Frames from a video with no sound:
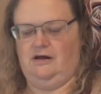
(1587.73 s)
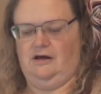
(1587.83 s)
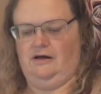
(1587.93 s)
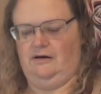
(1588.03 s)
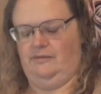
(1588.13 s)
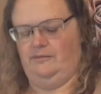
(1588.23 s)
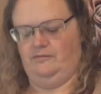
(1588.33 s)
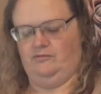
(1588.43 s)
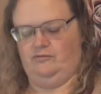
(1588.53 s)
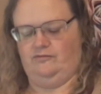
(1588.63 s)

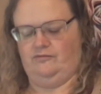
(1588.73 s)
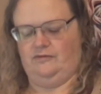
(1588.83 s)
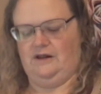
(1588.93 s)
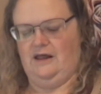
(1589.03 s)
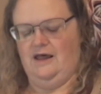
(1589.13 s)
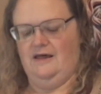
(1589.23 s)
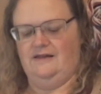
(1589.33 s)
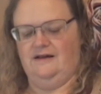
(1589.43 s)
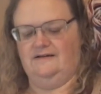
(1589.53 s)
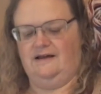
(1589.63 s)

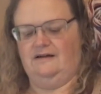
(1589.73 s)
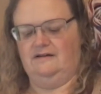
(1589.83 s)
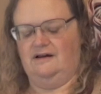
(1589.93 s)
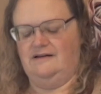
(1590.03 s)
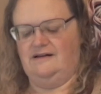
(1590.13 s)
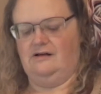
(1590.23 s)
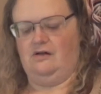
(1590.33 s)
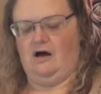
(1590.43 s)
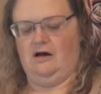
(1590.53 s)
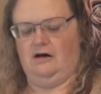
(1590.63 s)
The Excel is going to take
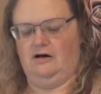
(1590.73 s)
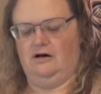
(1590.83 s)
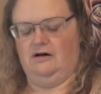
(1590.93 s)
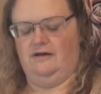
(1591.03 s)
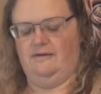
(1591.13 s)
longer